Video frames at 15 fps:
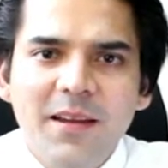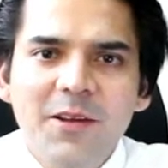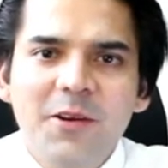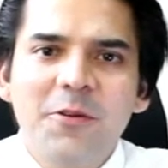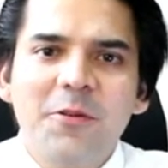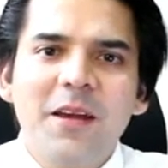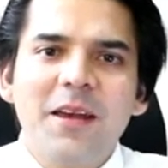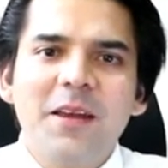
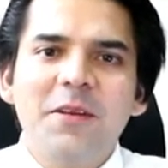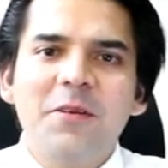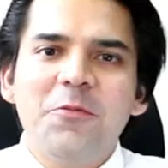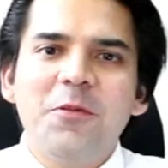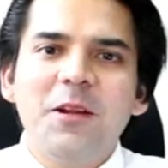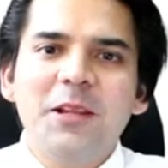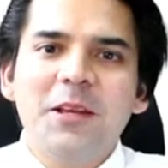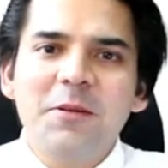Hello
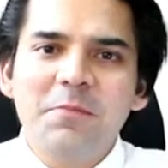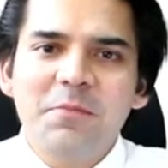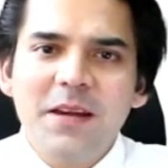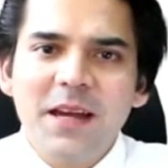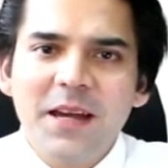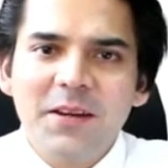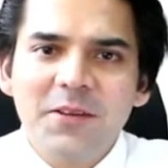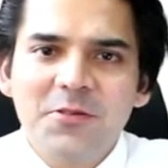and welcome
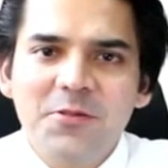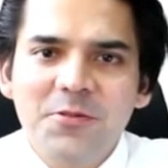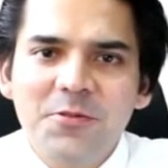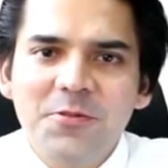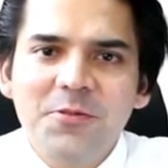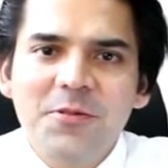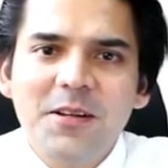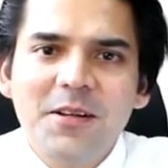back
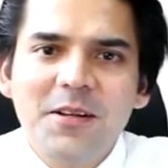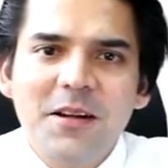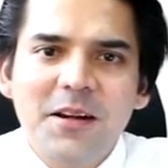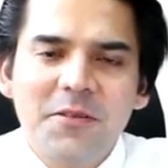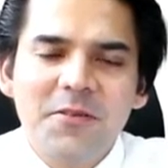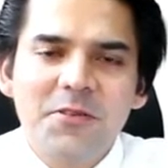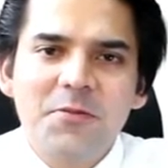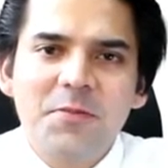to
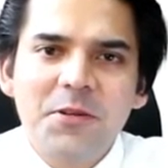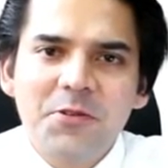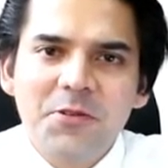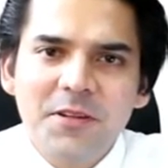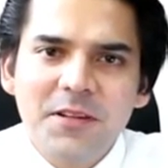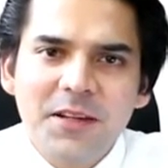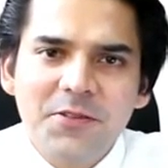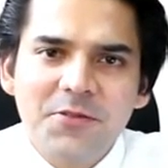our
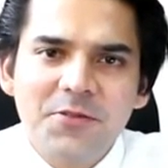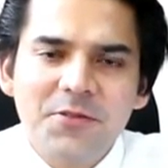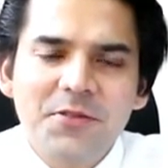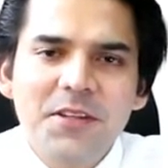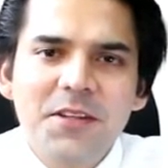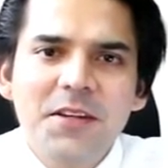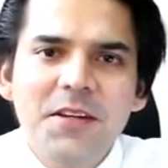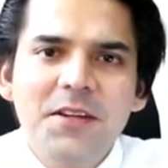special lecture
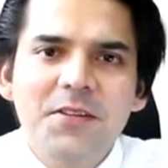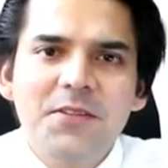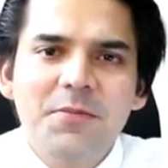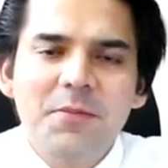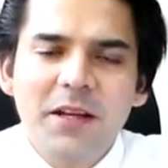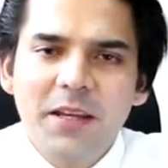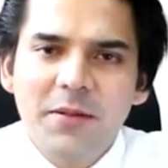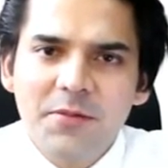
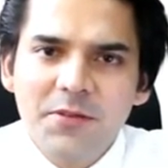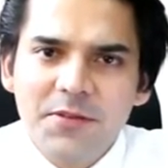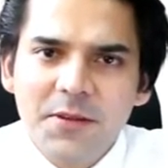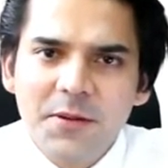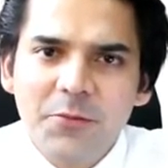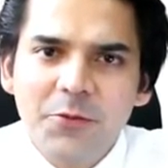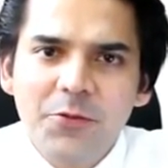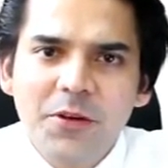series. My name is
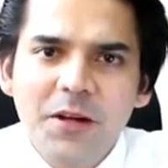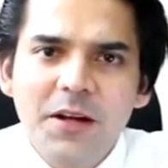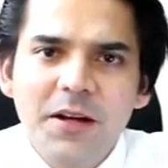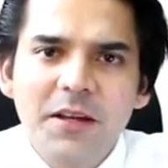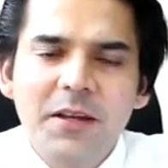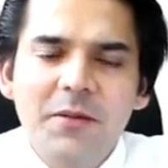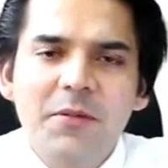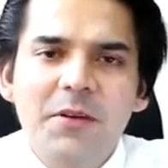Tameez
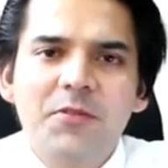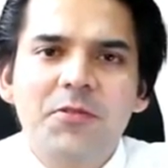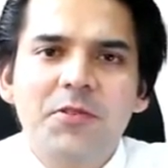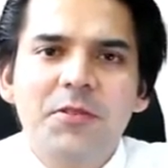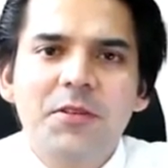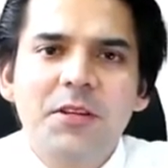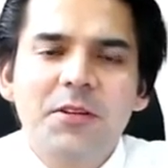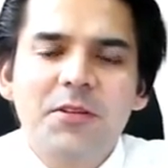Khan. I'm an
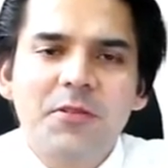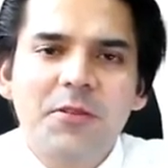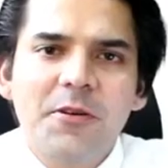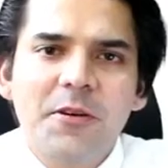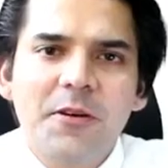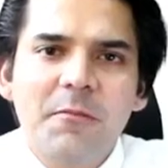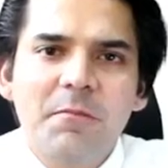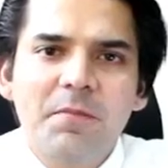attorney at
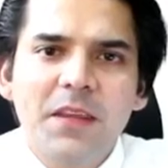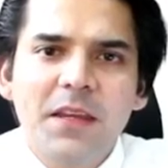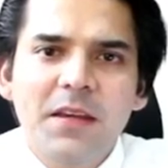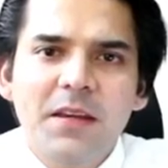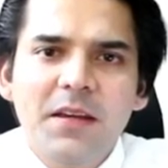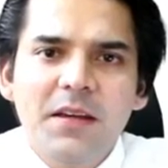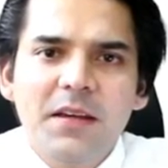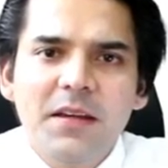law,
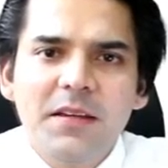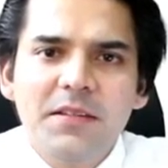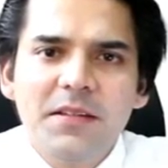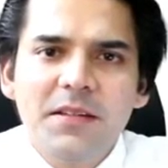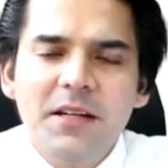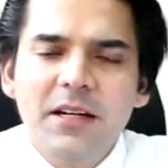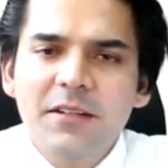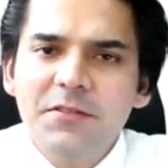and
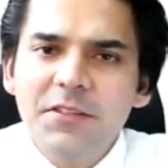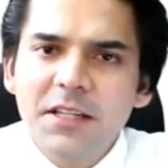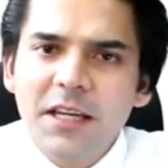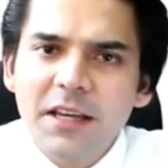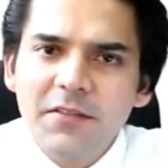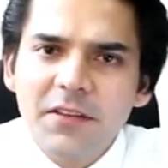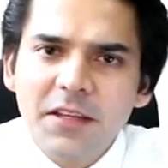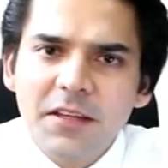after
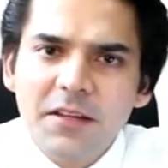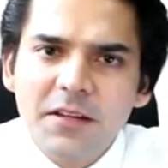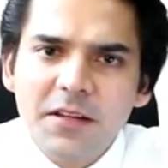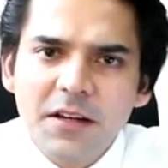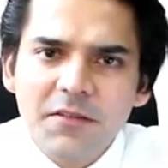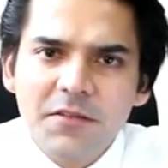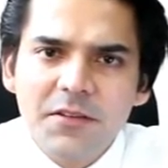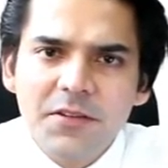having
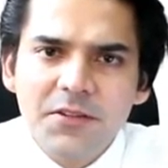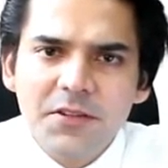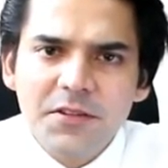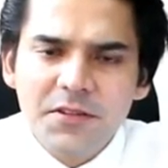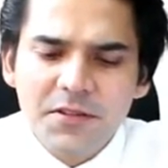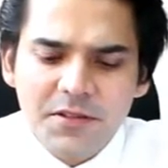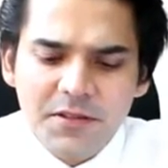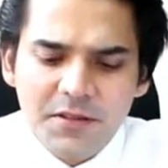covered
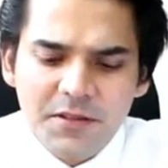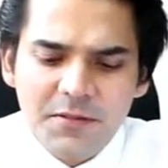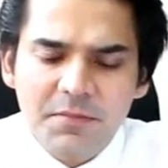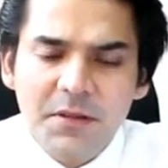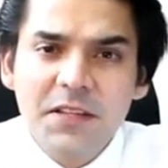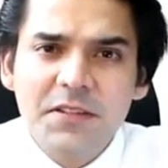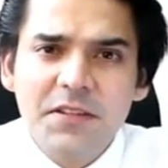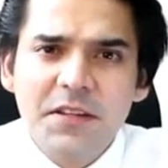just the
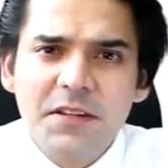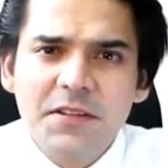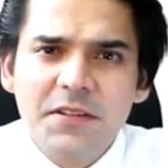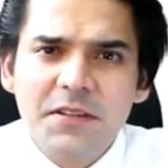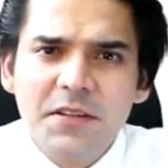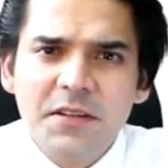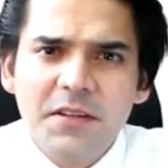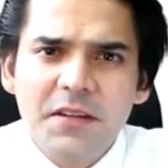
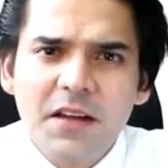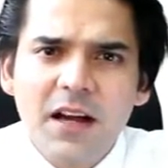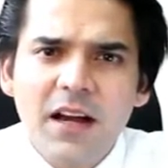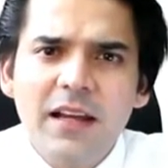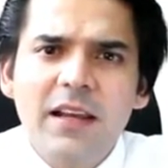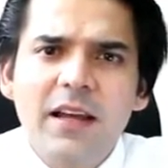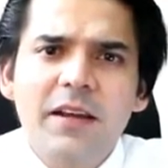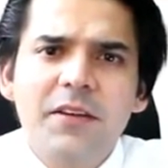basics and
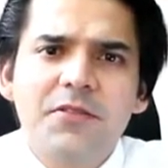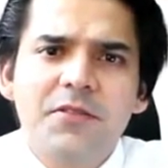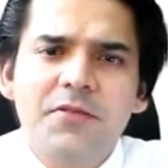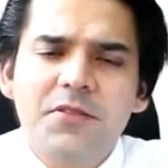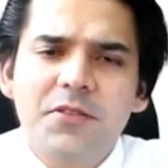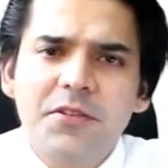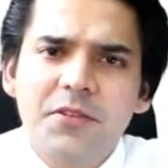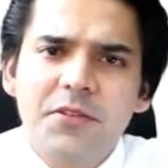highlights
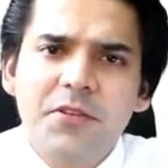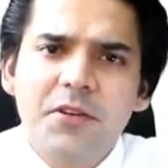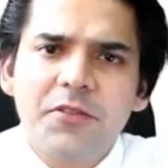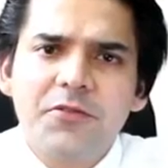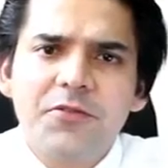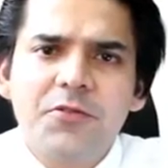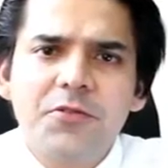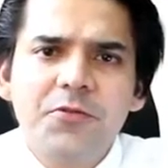of certain
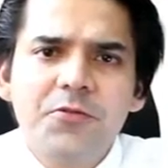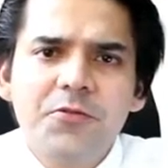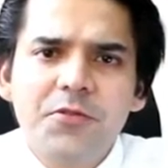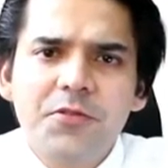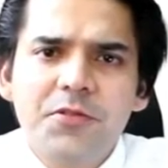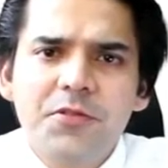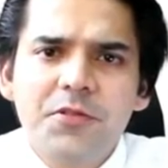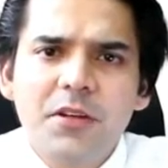
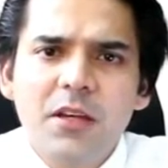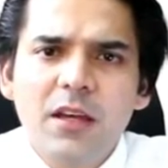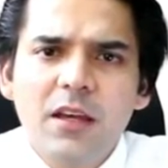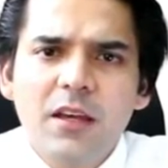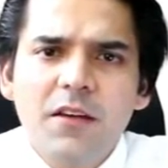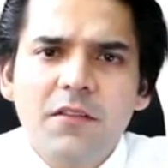constitutions,